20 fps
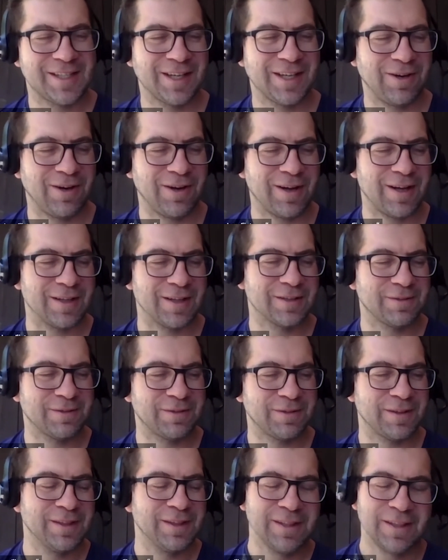the calls
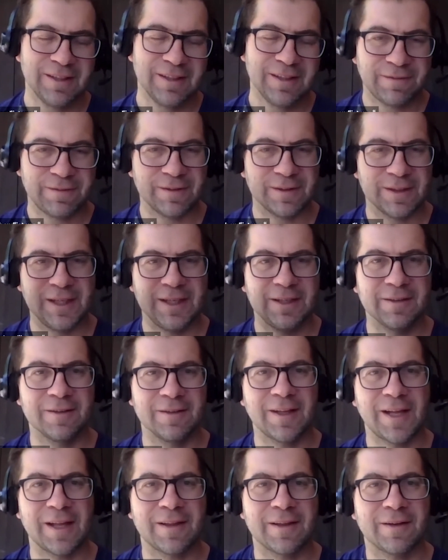for
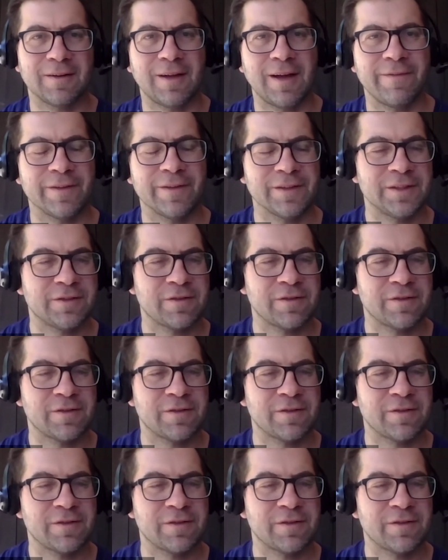legal ethical advocacy.